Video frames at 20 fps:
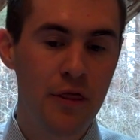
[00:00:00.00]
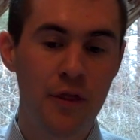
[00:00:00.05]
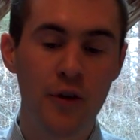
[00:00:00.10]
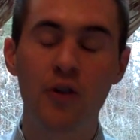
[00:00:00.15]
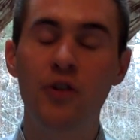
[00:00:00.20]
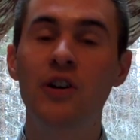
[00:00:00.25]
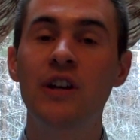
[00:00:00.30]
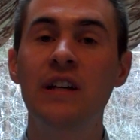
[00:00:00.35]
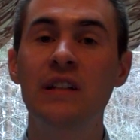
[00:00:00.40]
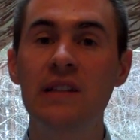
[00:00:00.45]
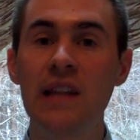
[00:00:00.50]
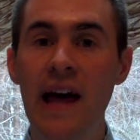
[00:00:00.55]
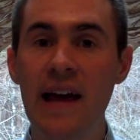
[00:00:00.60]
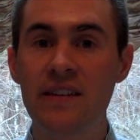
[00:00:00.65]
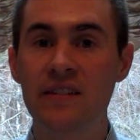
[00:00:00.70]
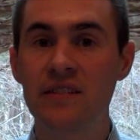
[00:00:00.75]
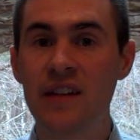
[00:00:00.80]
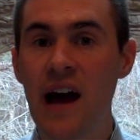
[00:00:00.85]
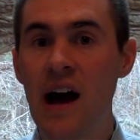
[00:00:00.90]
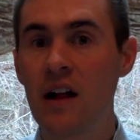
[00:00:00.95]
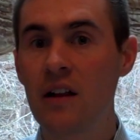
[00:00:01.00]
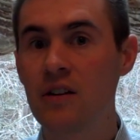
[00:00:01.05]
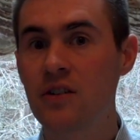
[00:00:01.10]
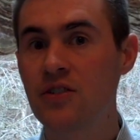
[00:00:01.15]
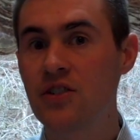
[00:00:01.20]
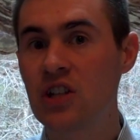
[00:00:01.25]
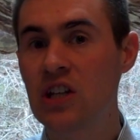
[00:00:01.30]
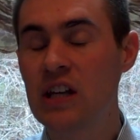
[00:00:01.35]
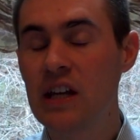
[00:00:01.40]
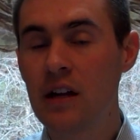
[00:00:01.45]
$30 less
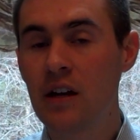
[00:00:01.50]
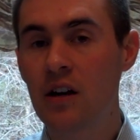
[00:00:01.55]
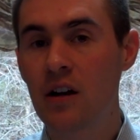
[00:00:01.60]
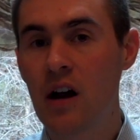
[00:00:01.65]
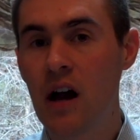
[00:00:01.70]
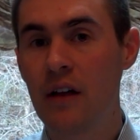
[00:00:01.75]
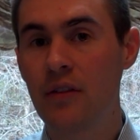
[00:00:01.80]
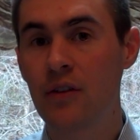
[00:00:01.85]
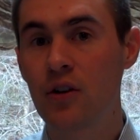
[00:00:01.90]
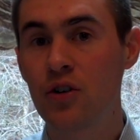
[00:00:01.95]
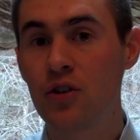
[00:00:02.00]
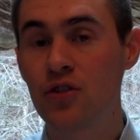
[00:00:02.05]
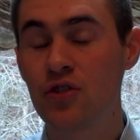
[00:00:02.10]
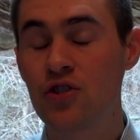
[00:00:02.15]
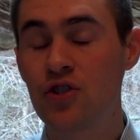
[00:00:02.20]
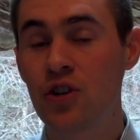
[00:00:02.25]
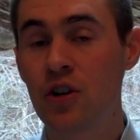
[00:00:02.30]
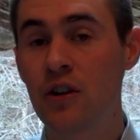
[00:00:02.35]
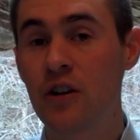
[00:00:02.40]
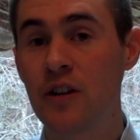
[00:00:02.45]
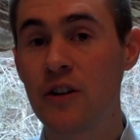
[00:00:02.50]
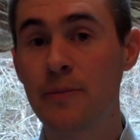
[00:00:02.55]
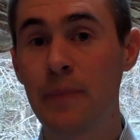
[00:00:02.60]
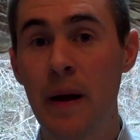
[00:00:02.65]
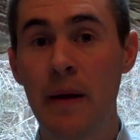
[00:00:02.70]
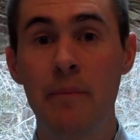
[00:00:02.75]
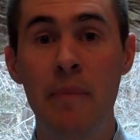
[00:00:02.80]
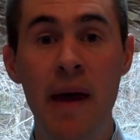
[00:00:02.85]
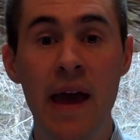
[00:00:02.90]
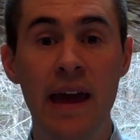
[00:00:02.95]
a year on their insurance
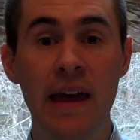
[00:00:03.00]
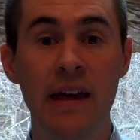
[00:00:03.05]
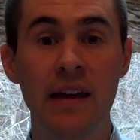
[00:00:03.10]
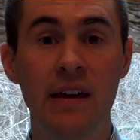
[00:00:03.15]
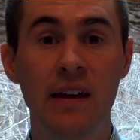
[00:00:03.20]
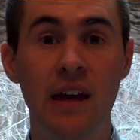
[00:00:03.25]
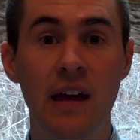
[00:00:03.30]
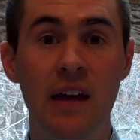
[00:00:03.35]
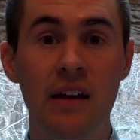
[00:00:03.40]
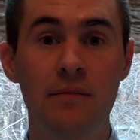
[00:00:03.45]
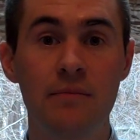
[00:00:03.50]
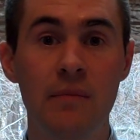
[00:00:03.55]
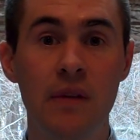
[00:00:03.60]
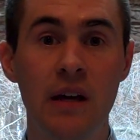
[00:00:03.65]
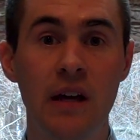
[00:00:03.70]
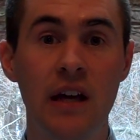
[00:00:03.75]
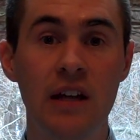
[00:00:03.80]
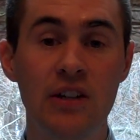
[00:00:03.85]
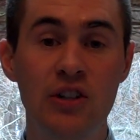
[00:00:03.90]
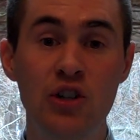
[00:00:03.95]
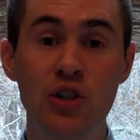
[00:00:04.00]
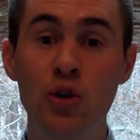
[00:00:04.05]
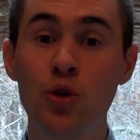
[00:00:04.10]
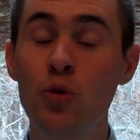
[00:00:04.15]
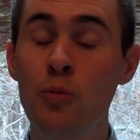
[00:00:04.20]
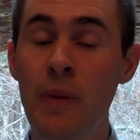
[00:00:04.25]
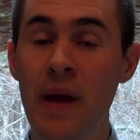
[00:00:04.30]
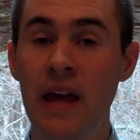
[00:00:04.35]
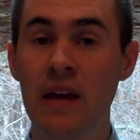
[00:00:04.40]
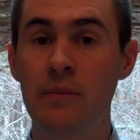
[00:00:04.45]
by paying it in
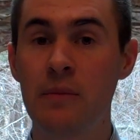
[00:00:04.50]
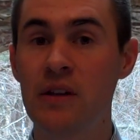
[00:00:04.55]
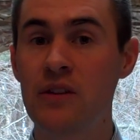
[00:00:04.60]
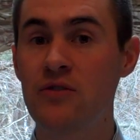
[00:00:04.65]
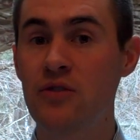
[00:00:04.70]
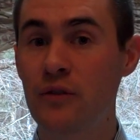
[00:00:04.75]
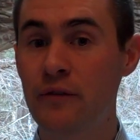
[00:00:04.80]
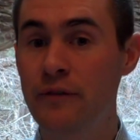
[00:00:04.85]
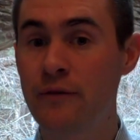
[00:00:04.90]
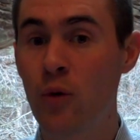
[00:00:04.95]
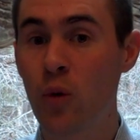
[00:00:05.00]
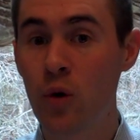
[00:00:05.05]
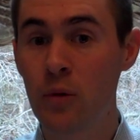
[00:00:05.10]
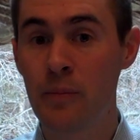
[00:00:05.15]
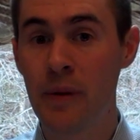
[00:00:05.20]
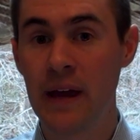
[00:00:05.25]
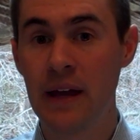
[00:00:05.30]
2 payments or 4